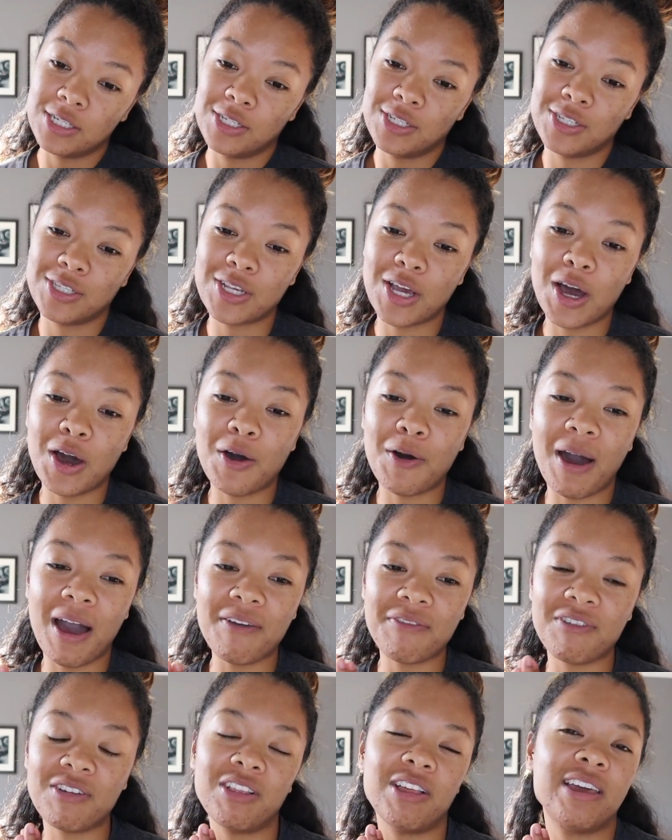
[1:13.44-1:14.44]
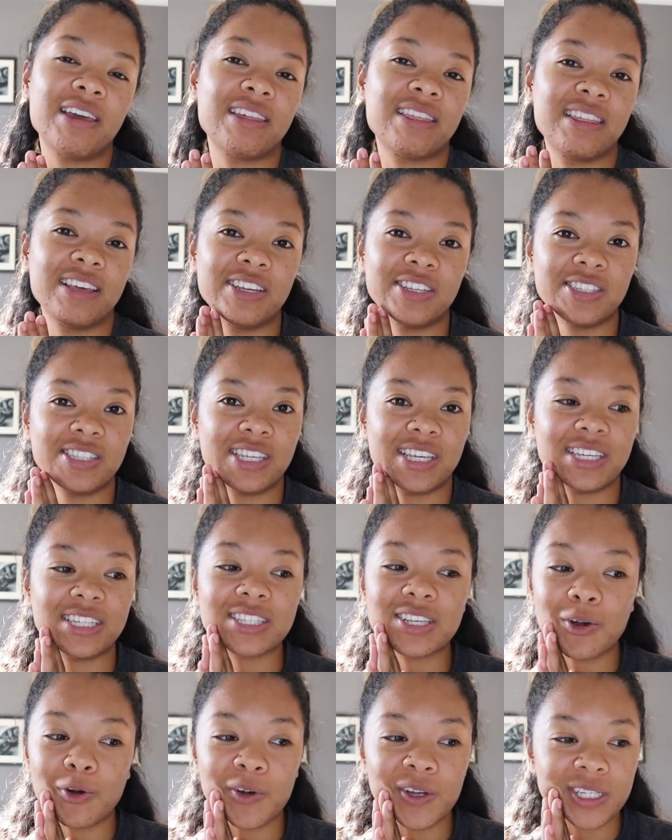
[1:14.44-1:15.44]
so I feel like this
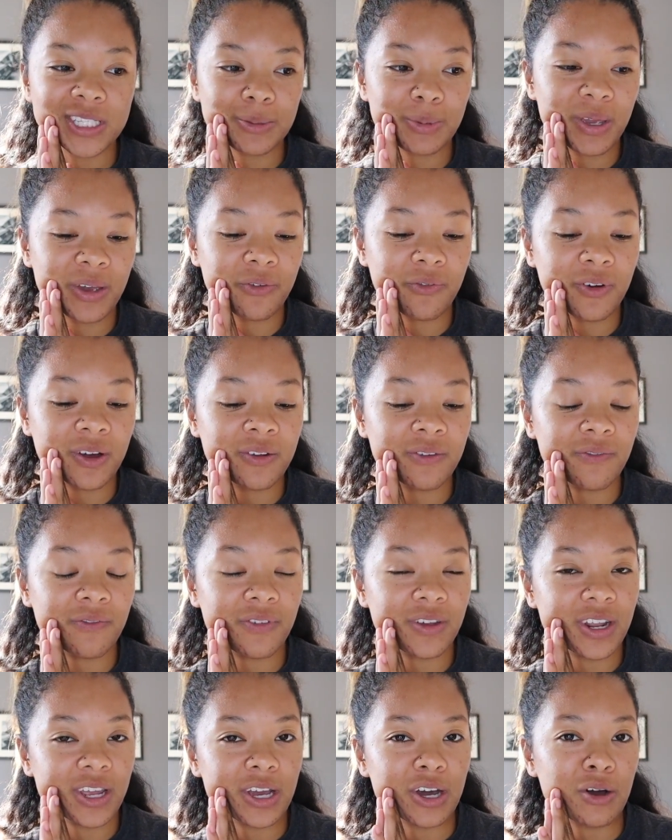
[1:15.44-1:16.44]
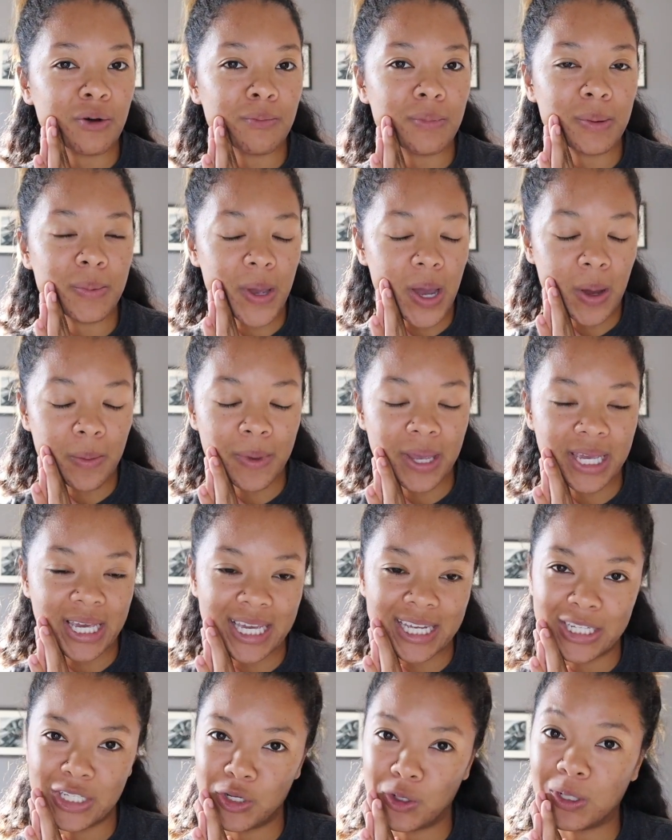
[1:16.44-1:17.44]
is going to be a fun video maybe I'll make it
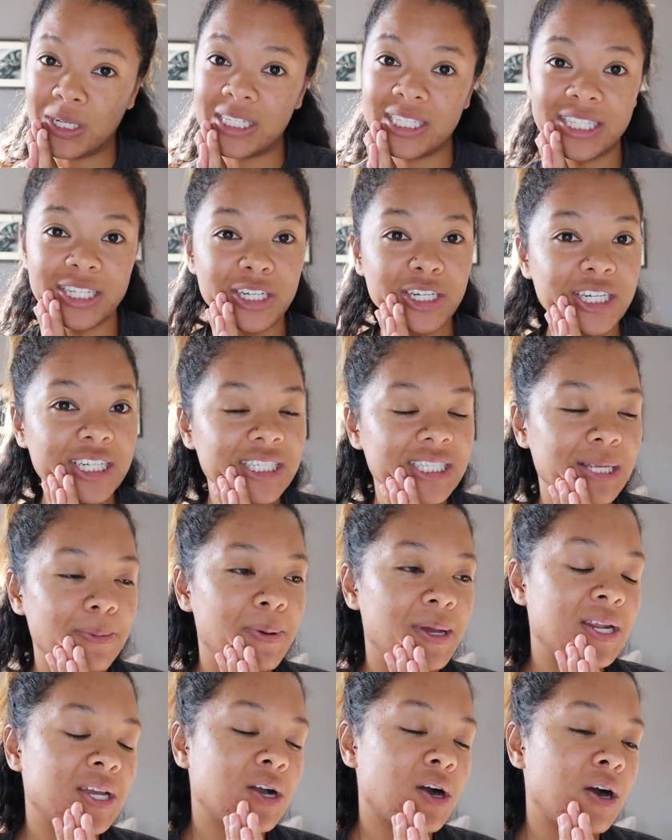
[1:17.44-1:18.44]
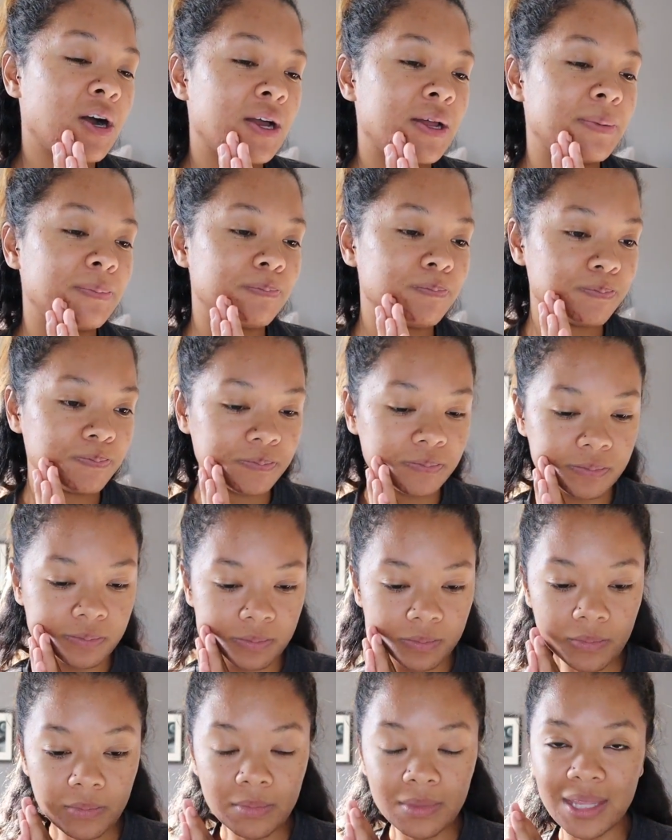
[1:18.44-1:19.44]
into a series depending on
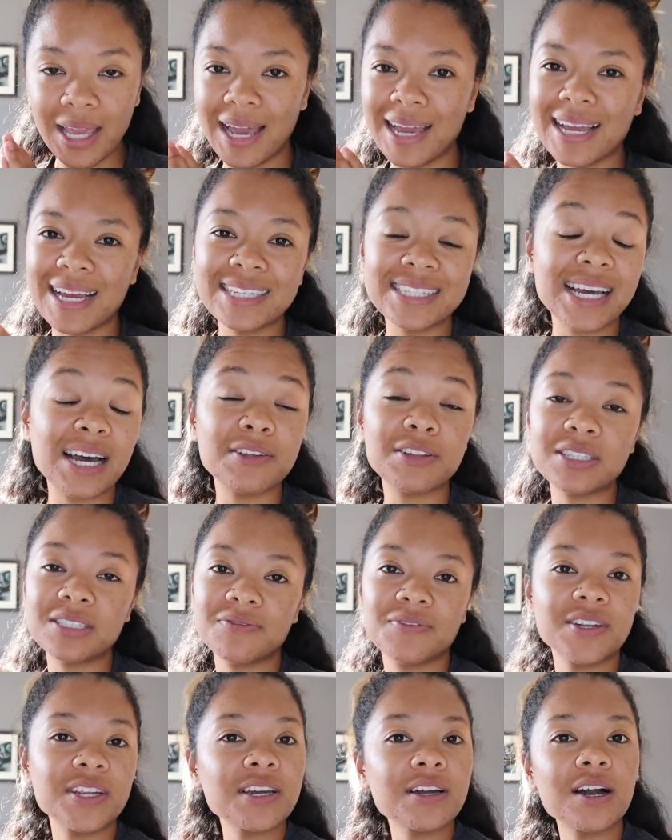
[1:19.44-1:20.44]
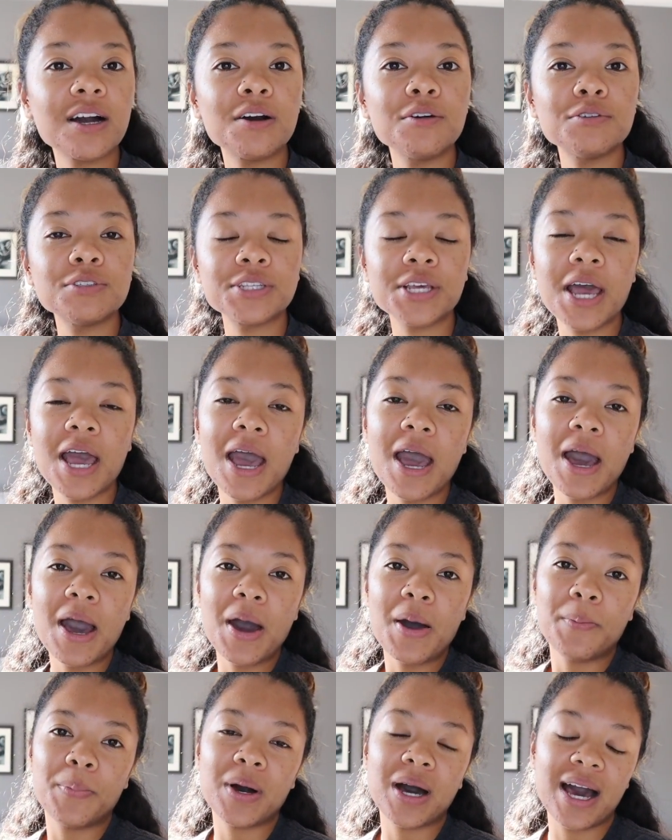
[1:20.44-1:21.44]
I guess, how this video goes.
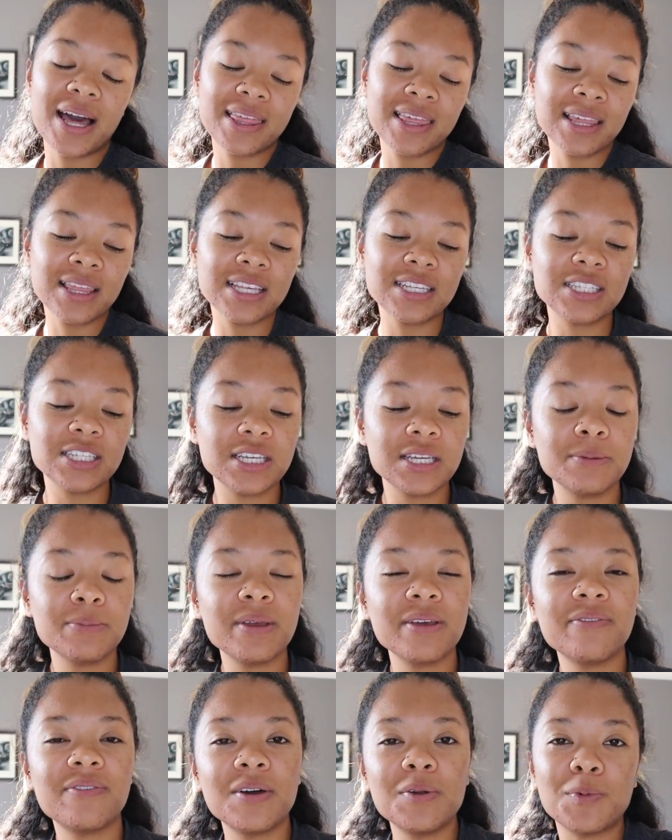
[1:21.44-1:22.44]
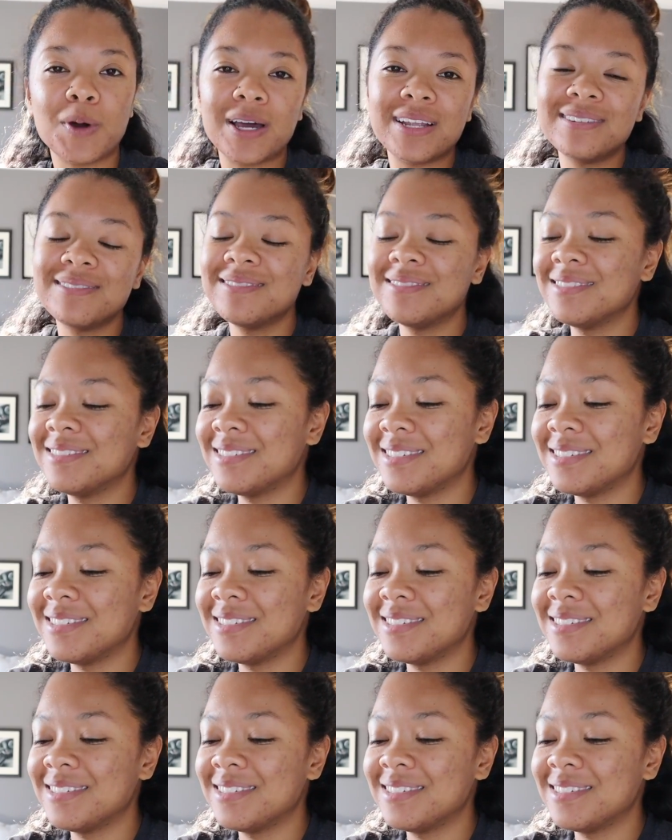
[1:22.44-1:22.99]
But I think this is going to be a fun one.